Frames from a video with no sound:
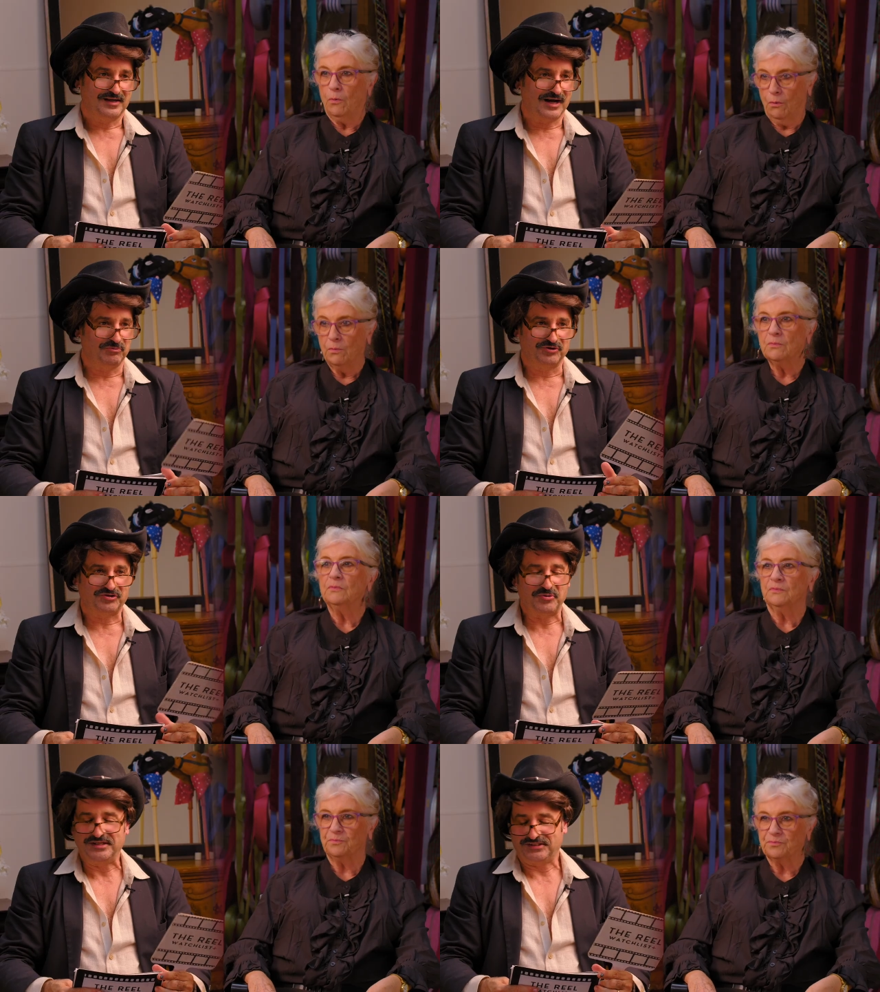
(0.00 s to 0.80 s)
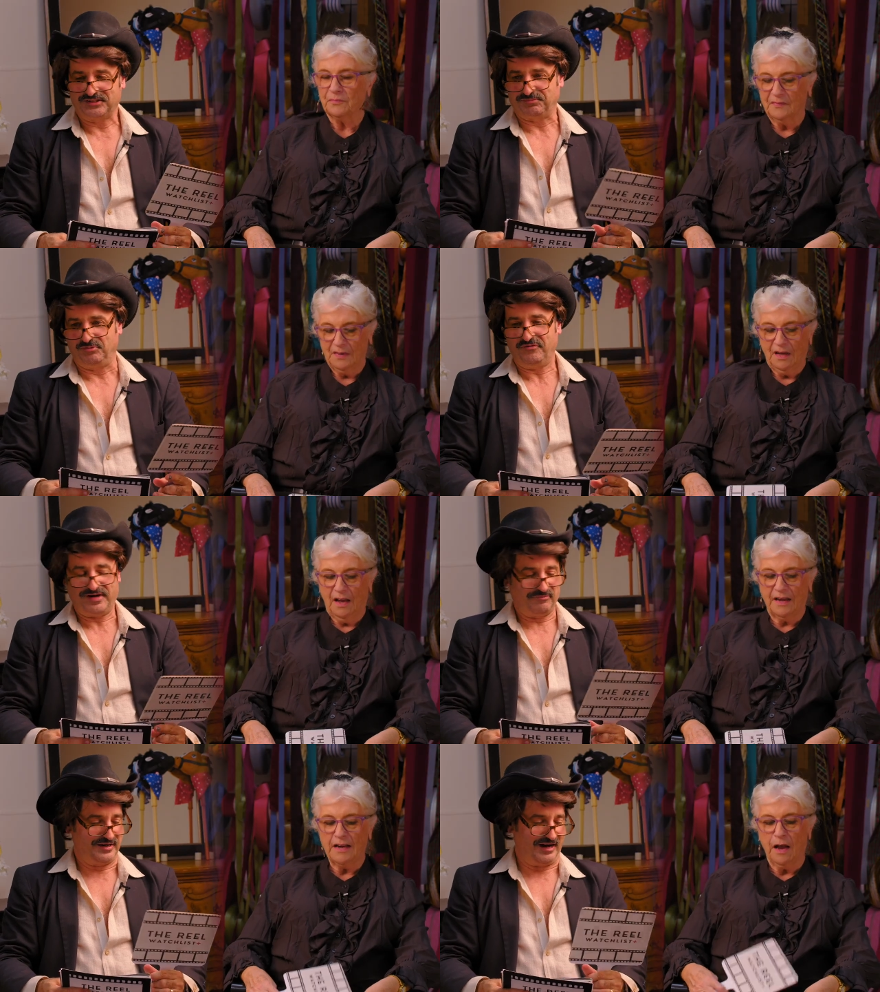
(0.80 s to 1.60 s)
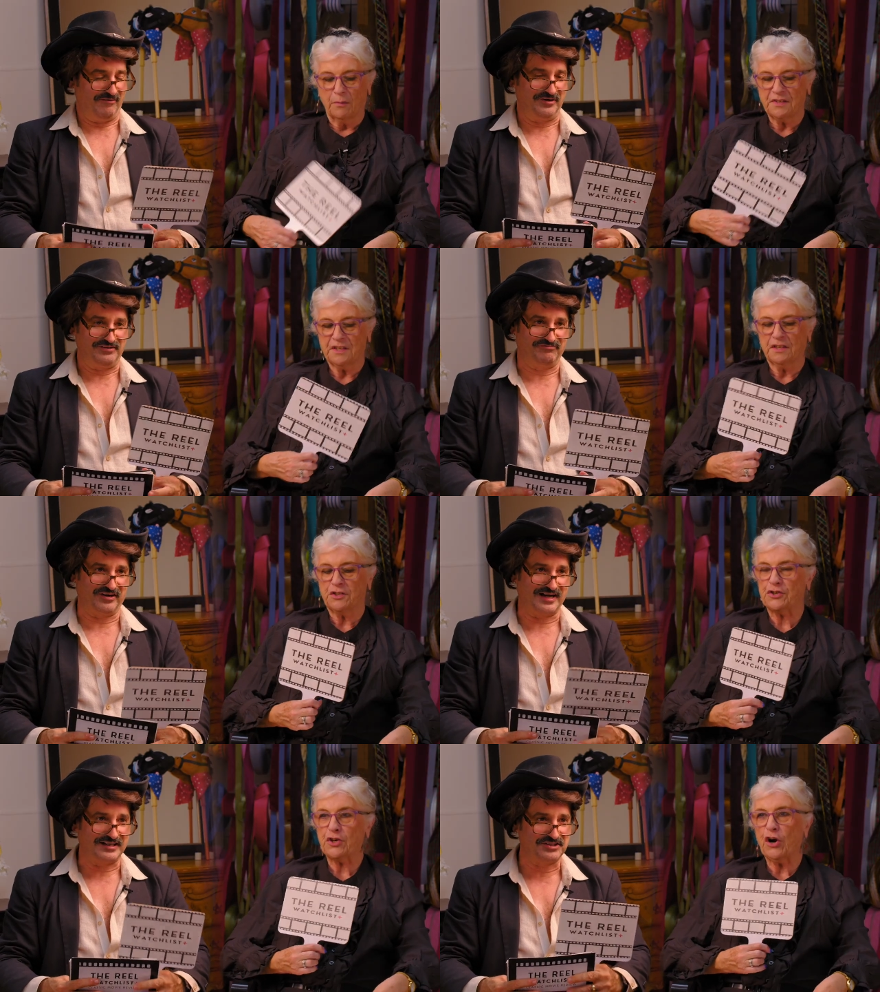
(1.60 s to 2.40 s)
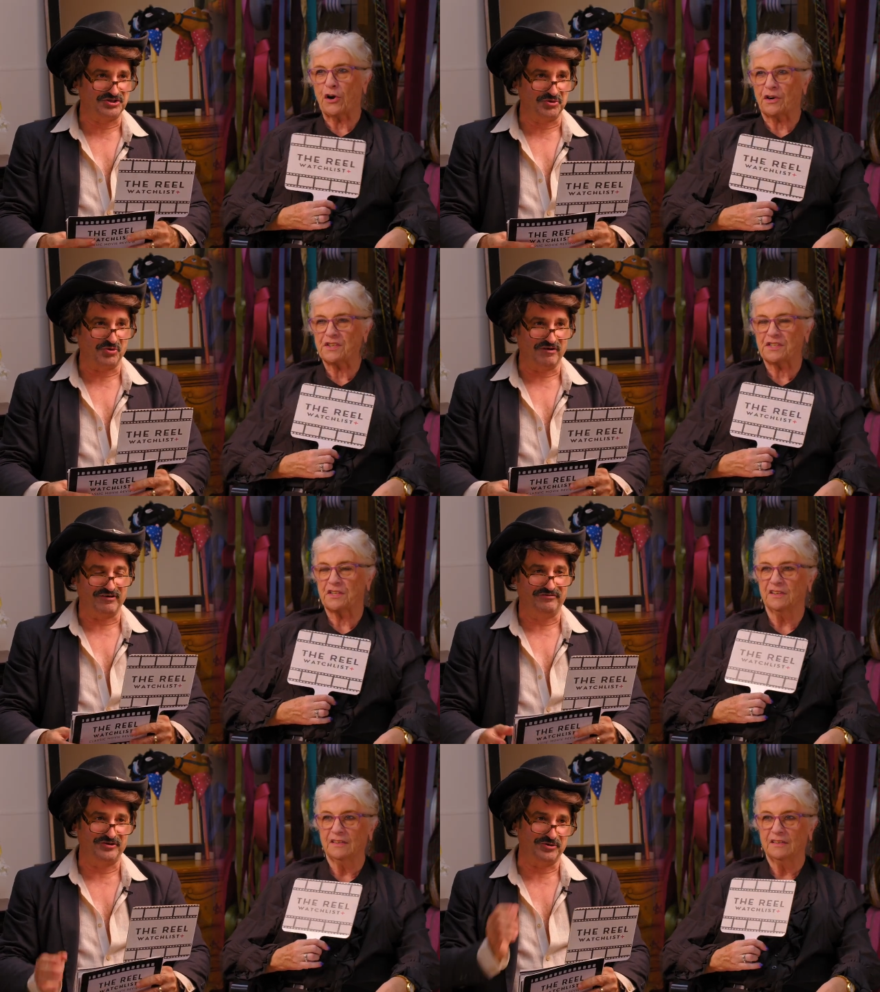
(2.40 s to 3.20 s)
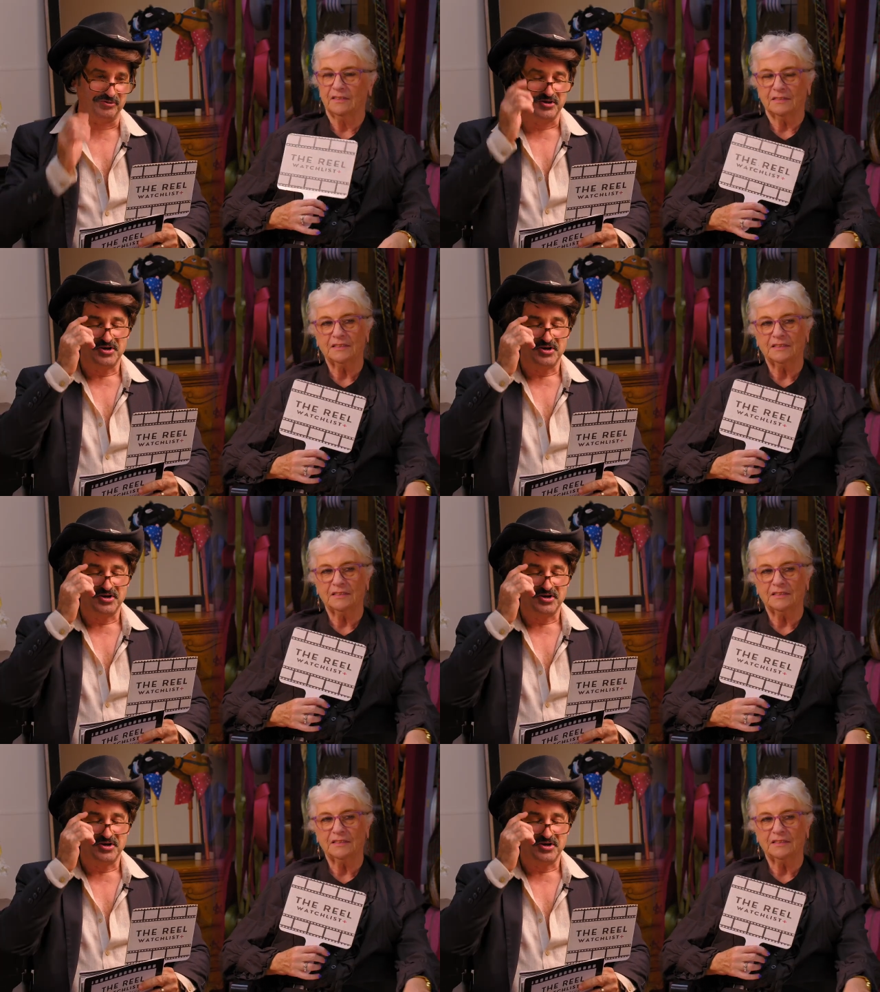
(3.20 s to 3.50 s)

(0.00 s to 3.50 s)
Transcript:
Speaker 1: God, we're so into this movie, and, know, we, and we, forgot jerks. to do our review.